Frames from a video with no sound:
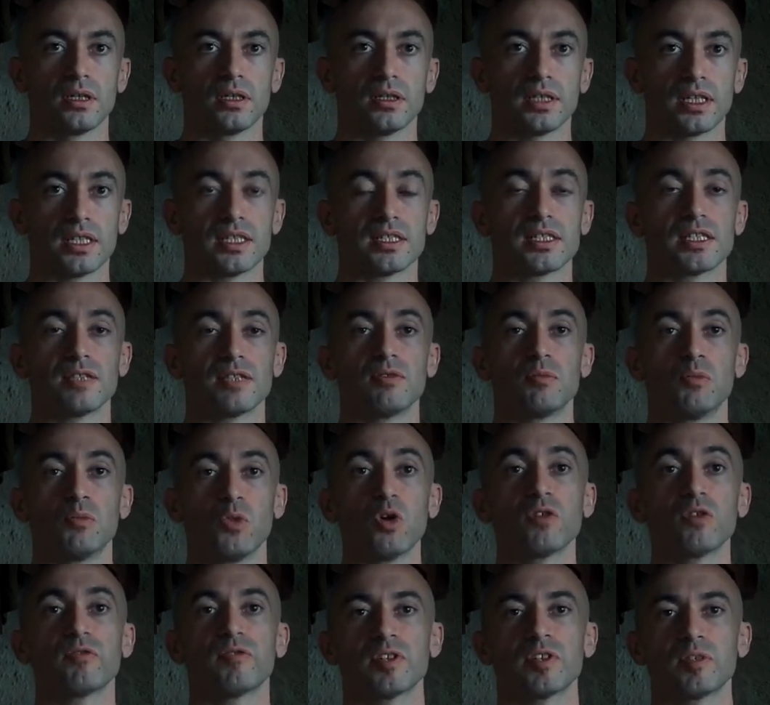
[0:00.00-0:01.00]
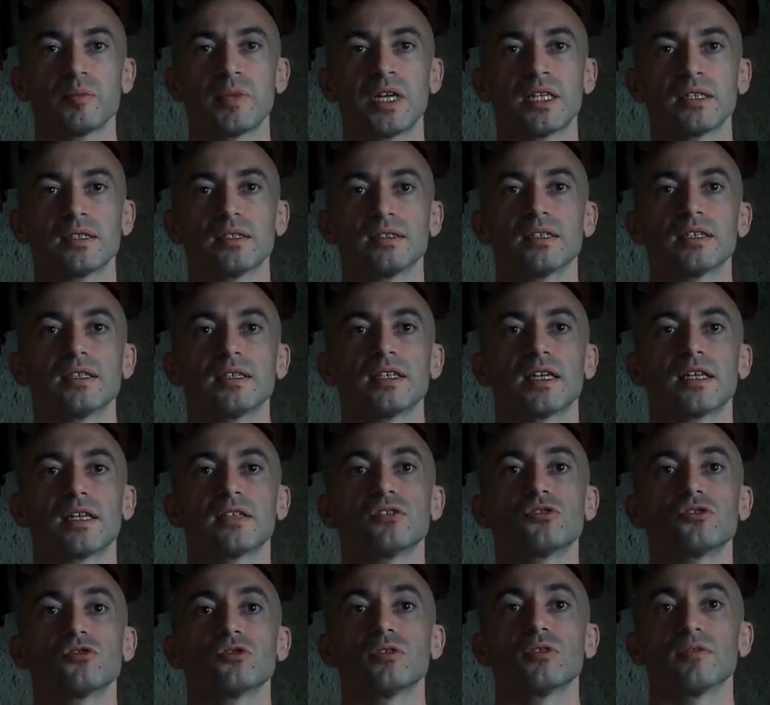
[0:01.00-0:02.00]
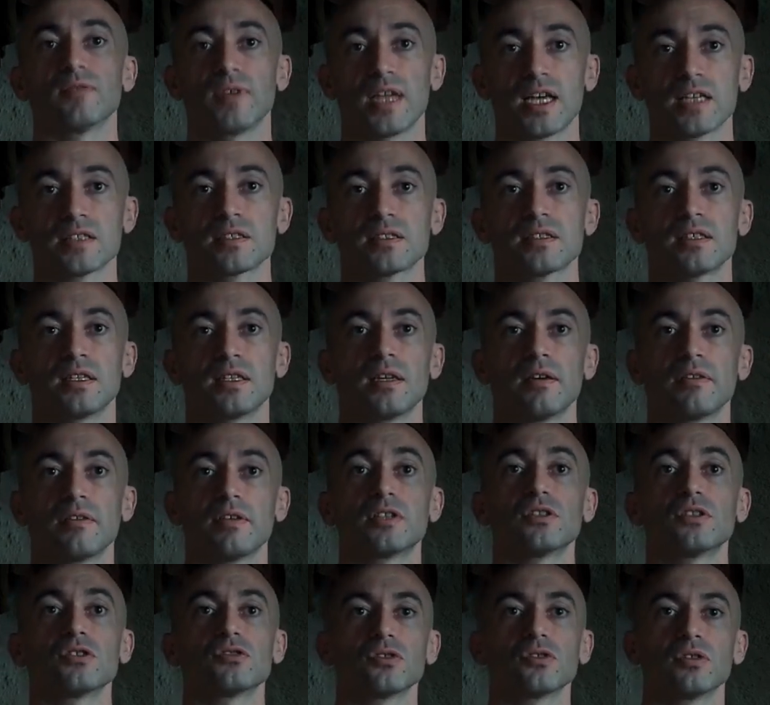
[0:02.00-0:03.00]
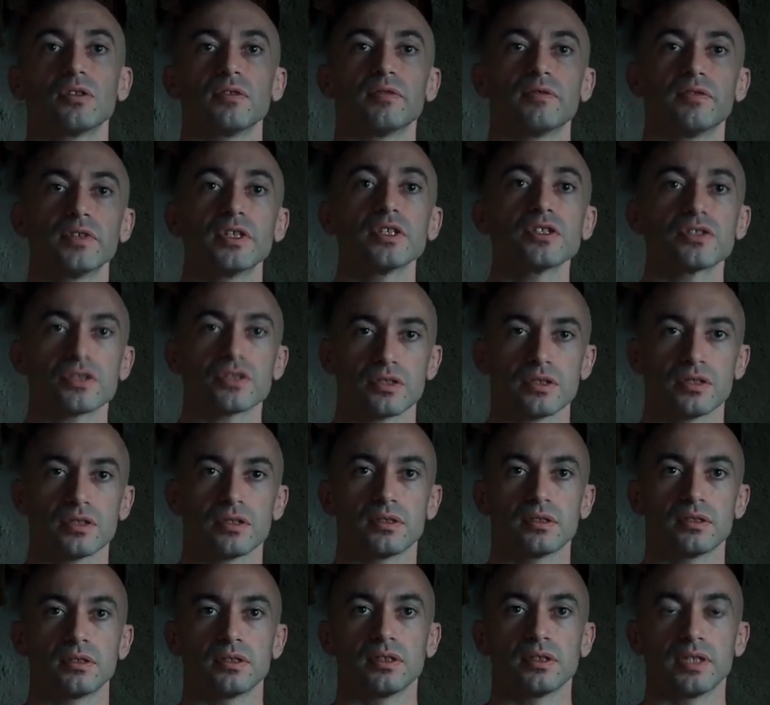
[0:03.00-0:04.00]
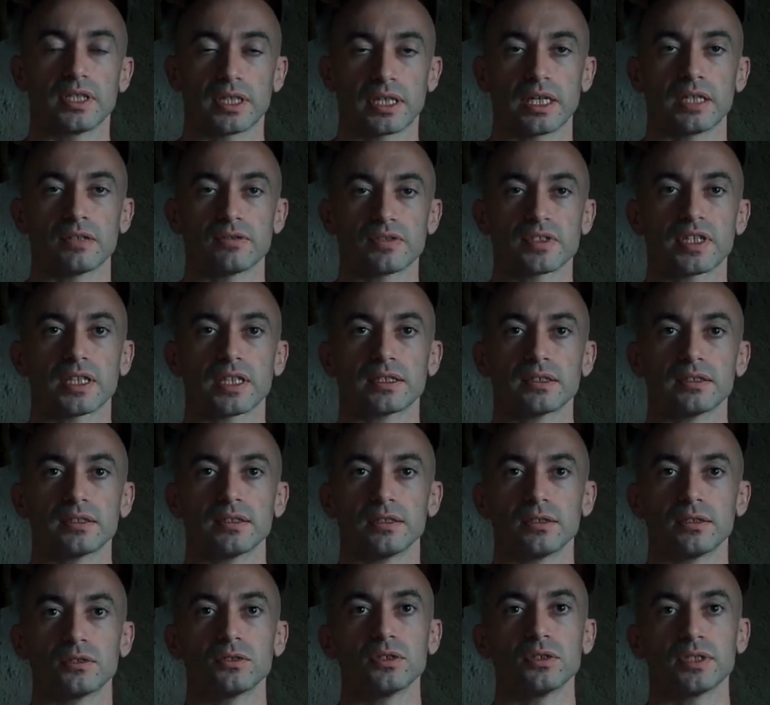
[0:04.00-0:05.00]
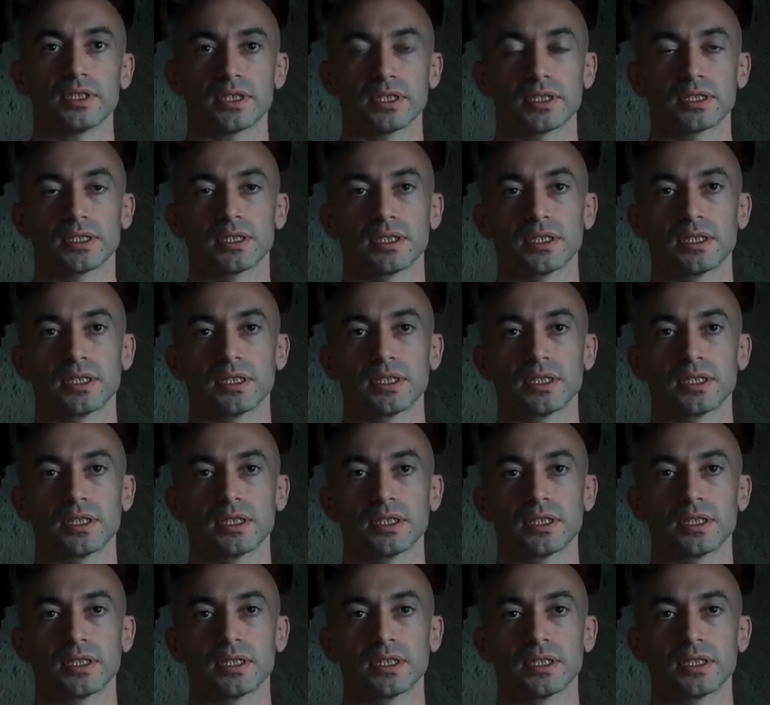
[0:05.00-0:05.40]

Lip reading: That it's even more fundamental than the attitude of lust and the attitude of aversion. They're kind of secondary to it.